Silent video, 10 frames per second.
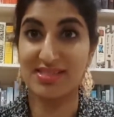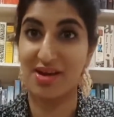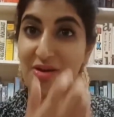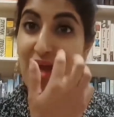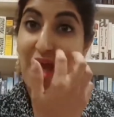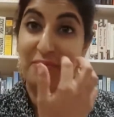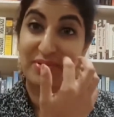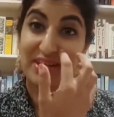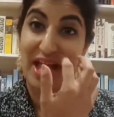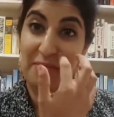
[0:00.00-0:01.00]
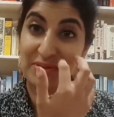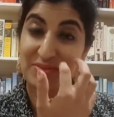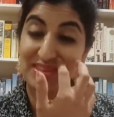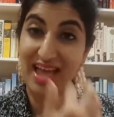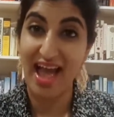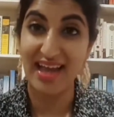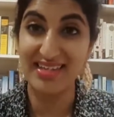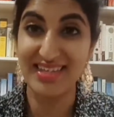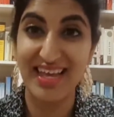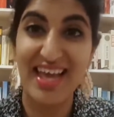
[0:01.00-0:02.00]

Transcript: So I'm pretty happy with that.